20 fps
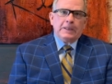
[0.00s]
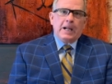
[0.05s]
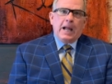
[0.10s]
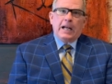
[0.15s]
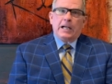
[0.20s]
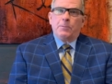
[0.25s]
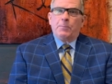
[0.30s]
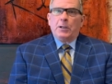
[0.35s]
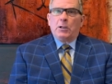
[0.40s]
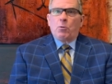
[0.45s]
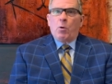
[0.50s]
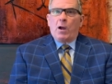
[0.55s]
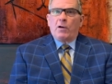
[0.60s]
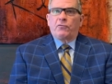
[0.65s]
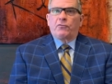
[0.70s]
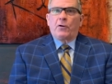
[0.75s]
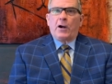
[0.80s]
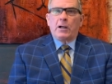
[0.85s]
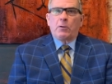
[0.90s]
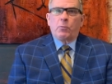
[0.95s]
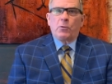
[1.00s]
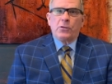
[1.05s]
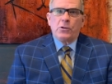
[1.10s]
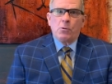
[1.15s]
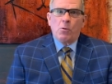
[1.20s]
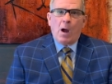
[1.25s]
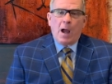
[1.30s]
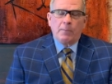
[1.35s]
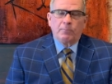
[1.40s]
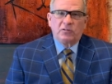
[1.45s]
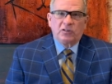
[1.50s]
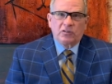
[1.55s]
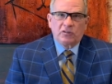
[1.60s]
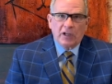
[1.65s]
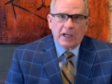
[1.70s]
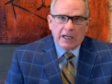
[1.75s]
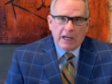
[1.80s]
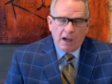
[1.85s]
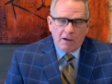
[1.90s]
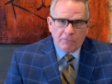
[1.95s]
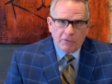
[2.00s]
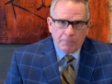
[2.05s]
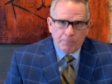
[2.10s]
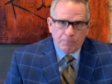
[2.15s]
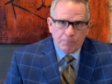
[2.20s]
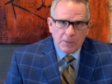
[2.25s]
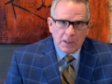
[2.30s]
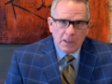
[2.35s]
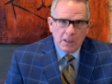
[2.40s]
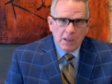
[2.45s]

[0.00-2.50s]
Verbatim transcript: And to be quite frank with you, I'm sick of them.